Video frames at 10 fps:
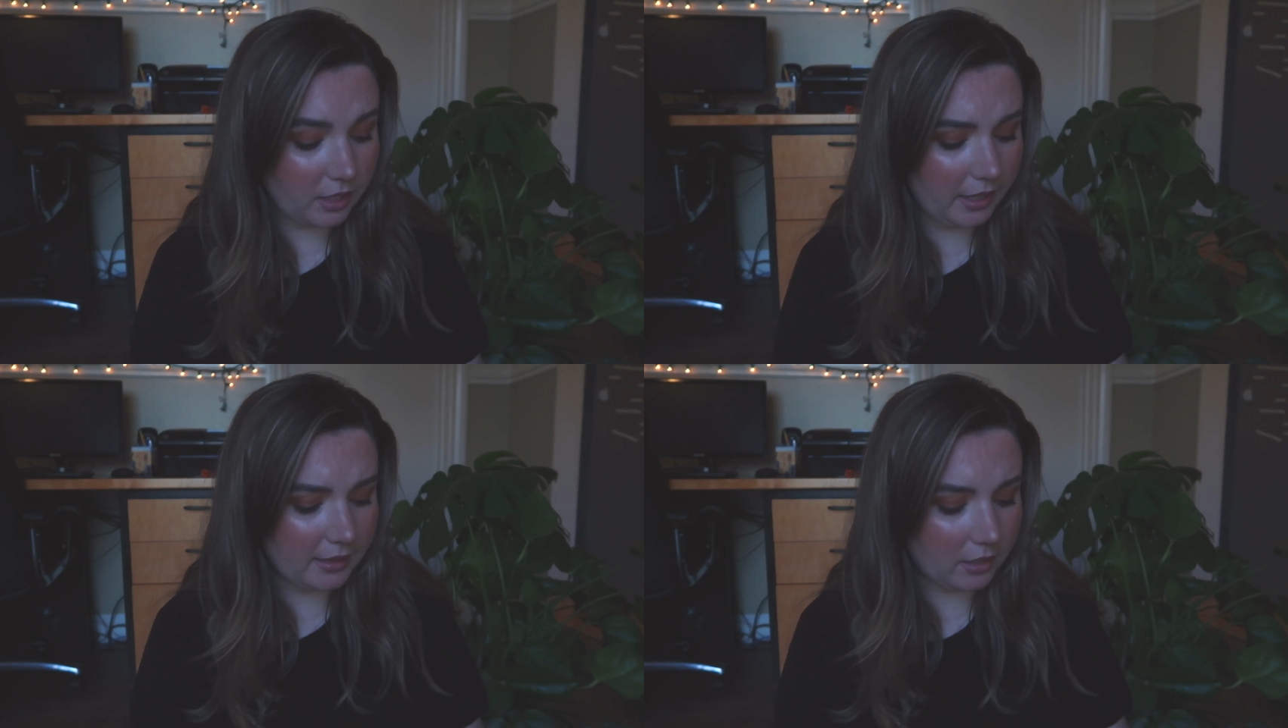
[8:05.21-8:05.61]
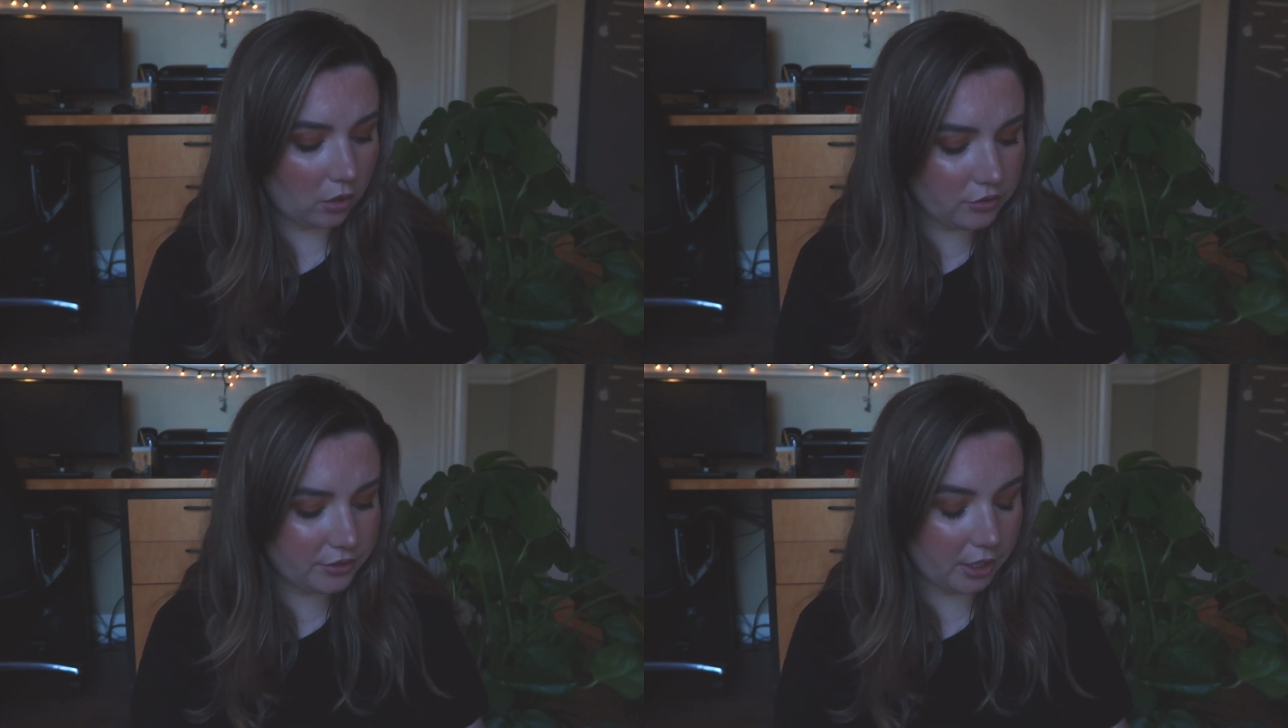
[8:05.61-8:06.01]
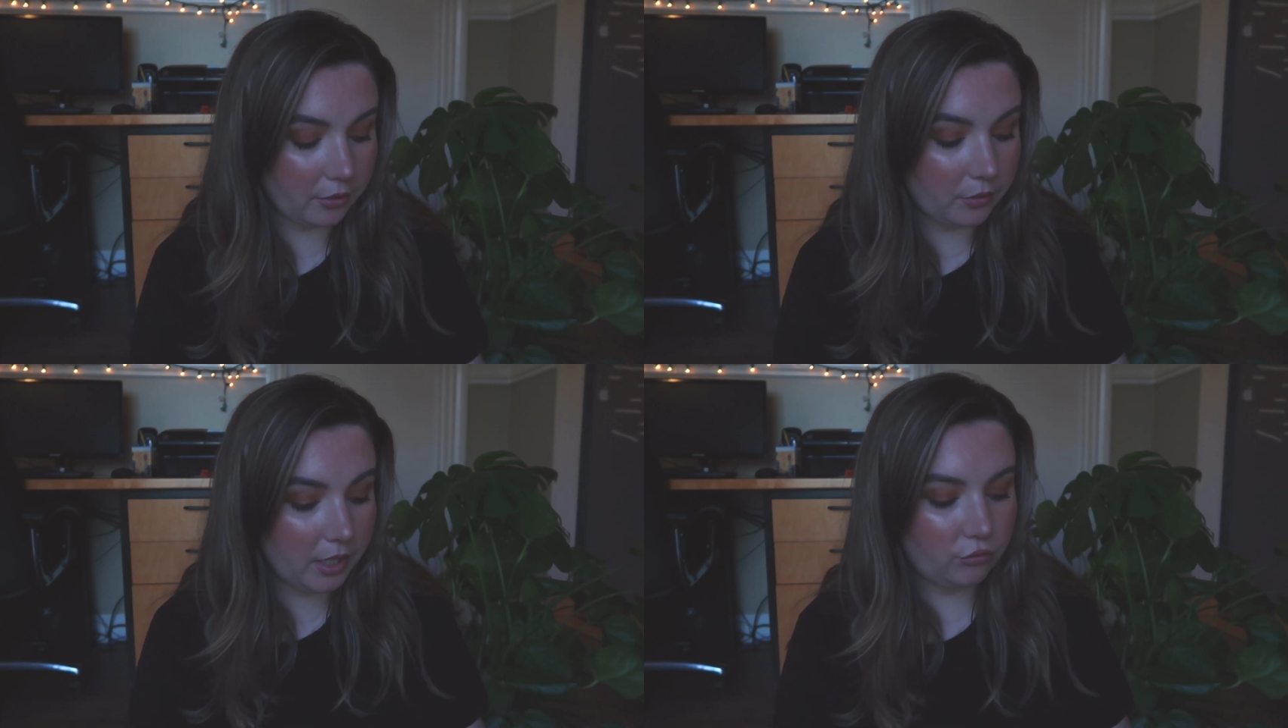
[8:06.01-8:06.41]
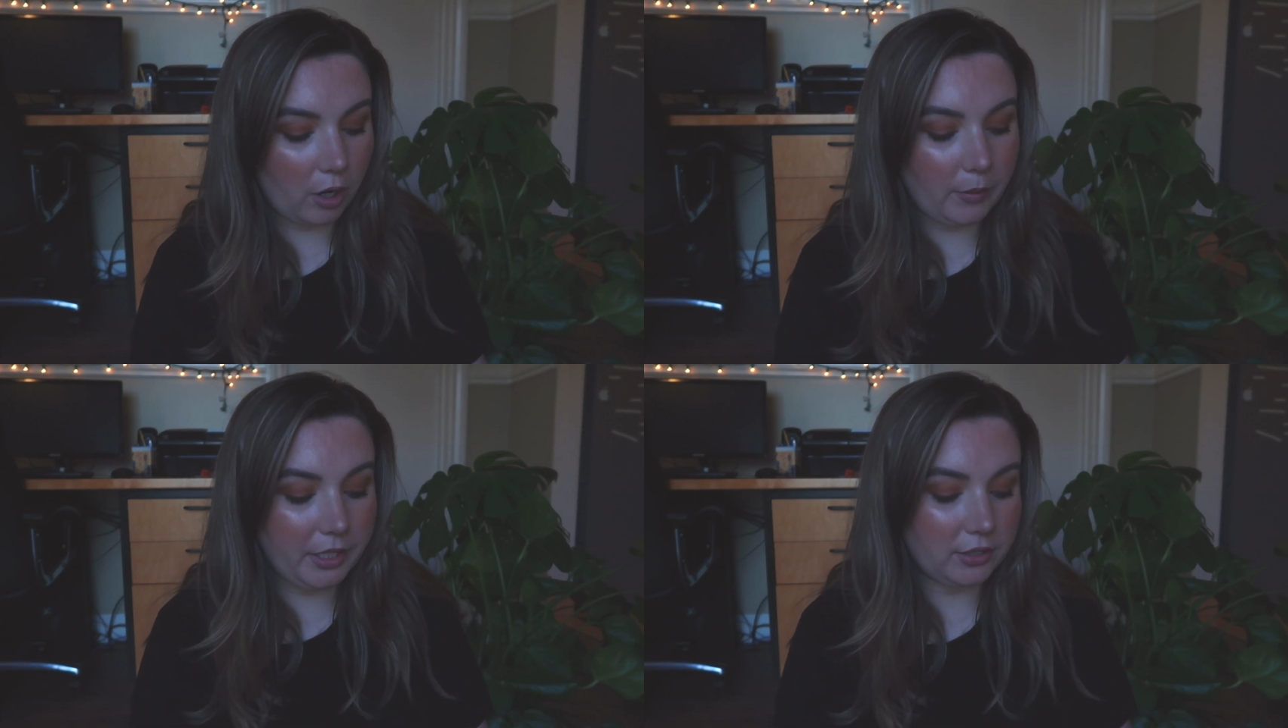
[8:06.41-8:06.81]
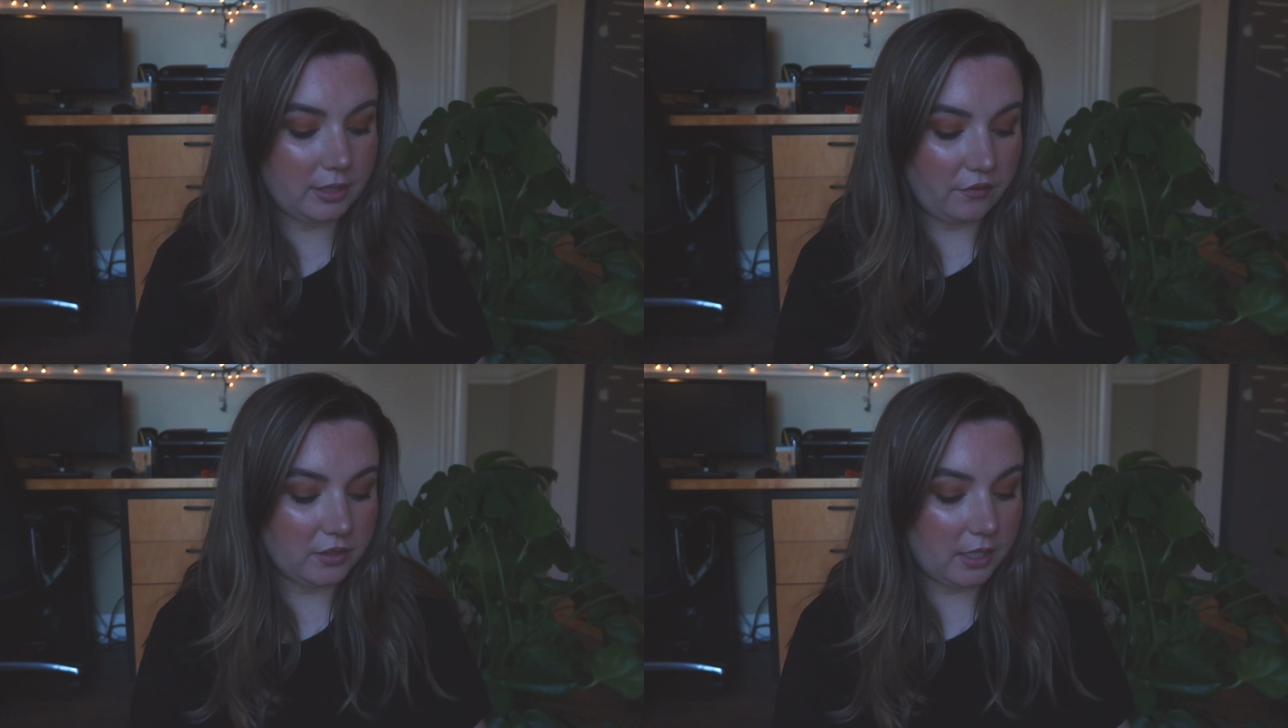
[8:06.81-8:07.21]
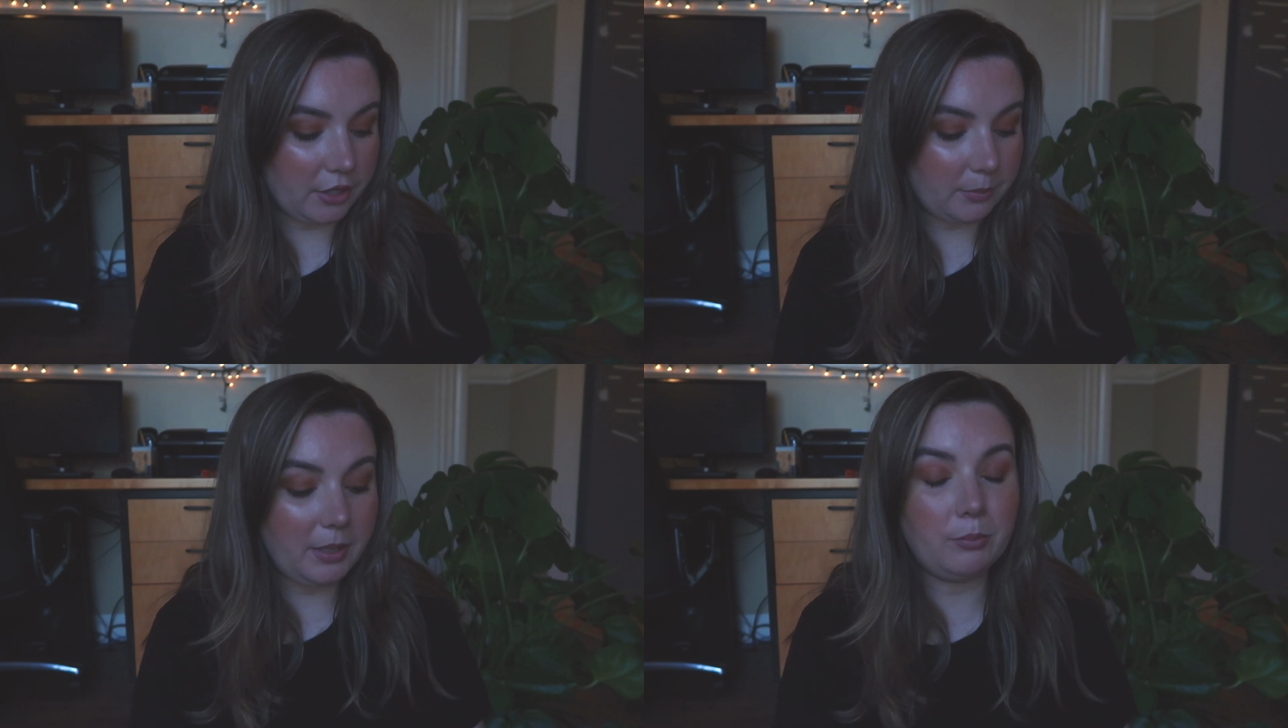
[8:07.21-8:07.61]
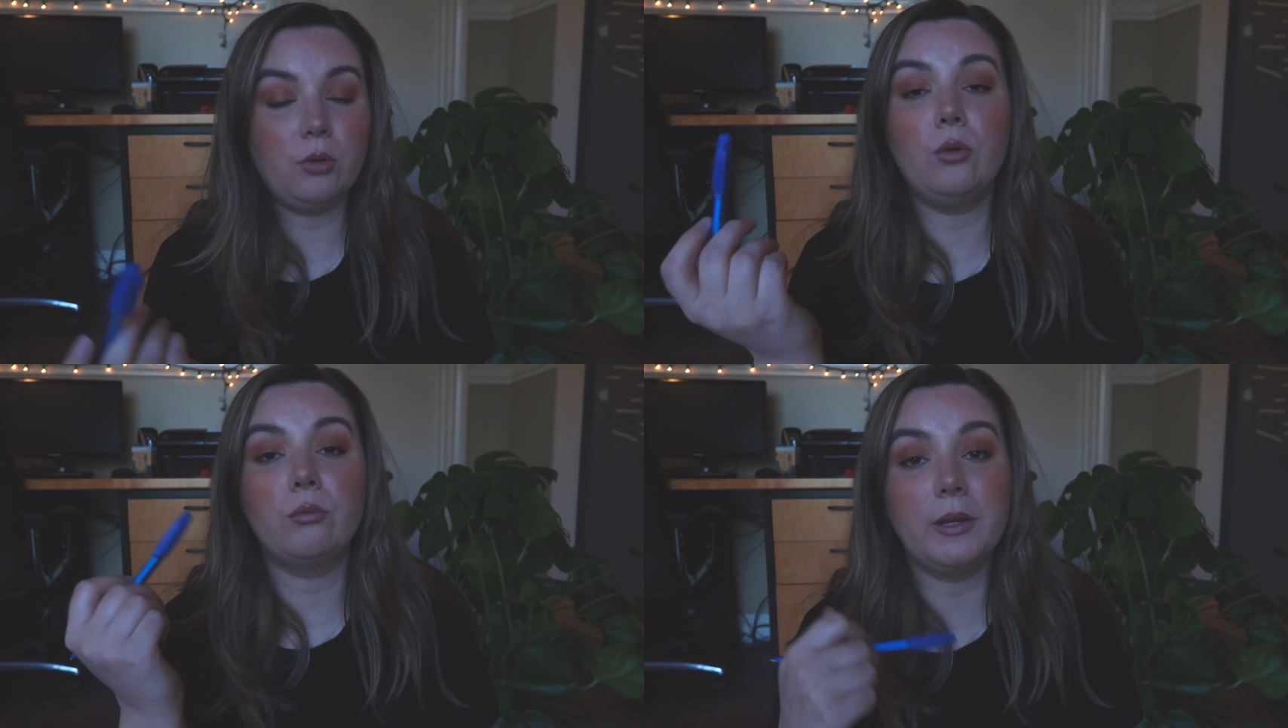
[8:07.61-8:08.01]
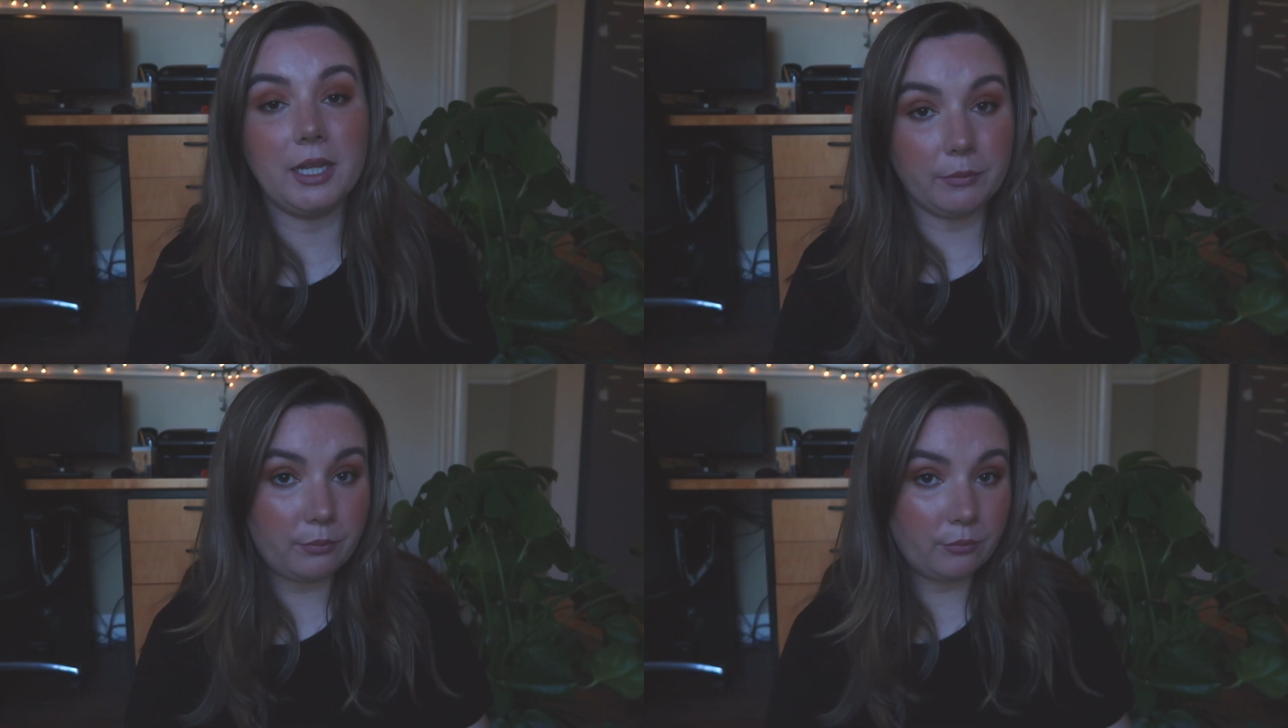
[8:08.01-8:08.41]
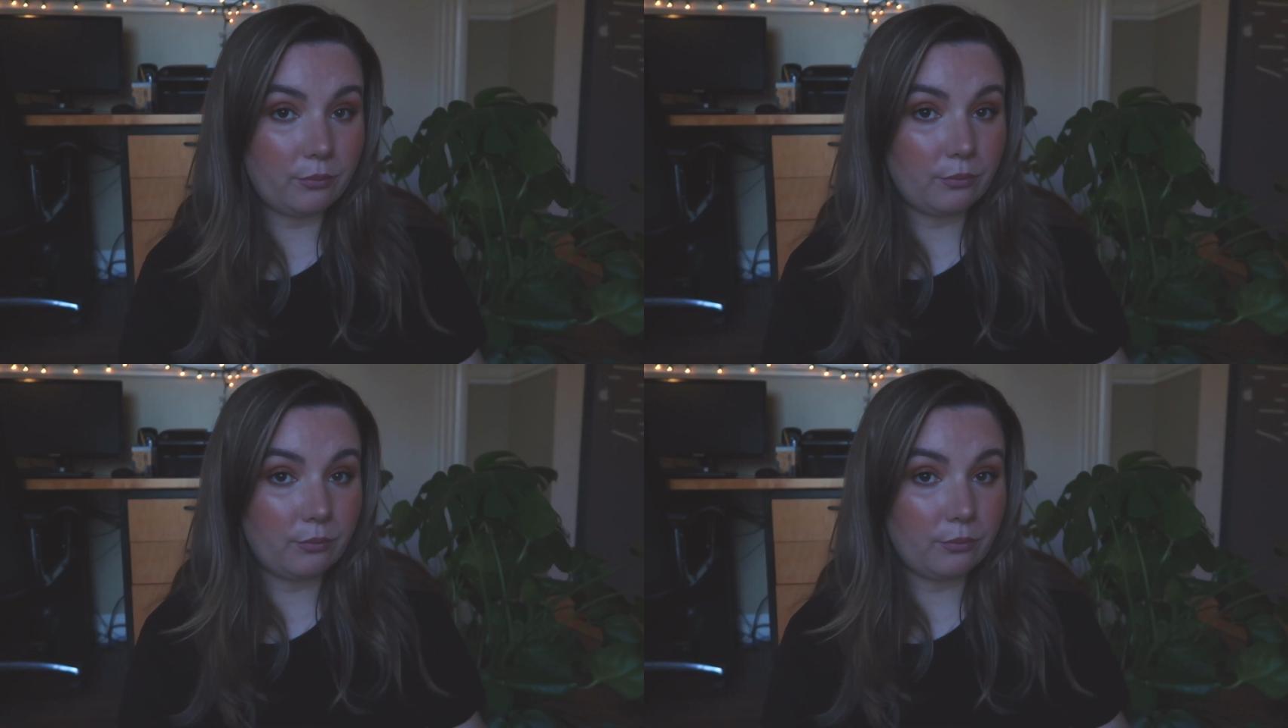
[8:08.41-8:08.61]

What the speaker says: And then also throwing yourself into other people really